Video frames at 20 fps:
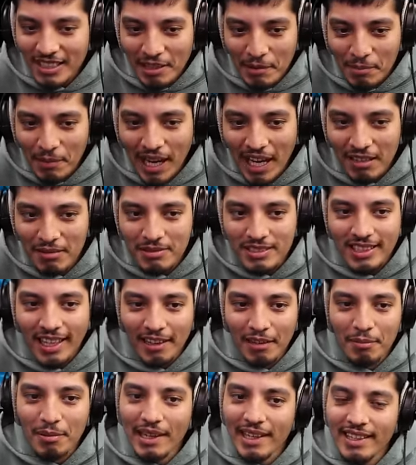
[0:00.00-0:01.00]
at the bottom
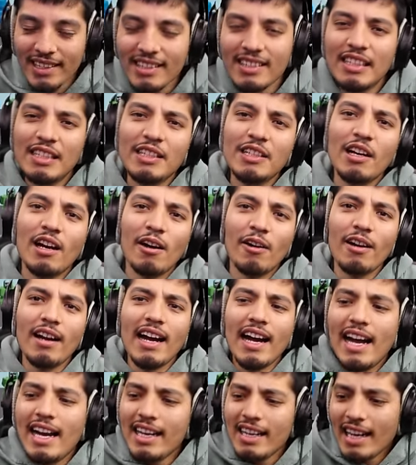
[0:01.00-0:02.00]
celebrating? All right,
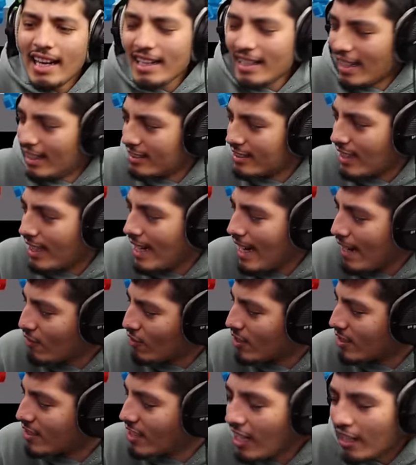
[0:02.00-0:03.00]
I, I guess I have
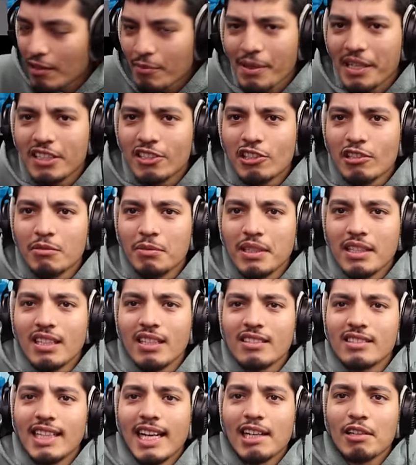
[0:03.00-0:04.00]
to celebrate too
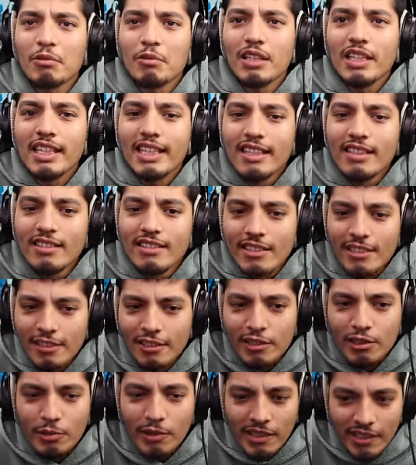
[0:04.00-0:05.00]
because I don't really
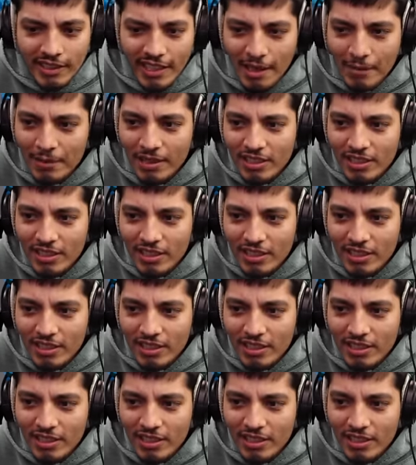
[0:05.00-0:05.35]
use Twitter that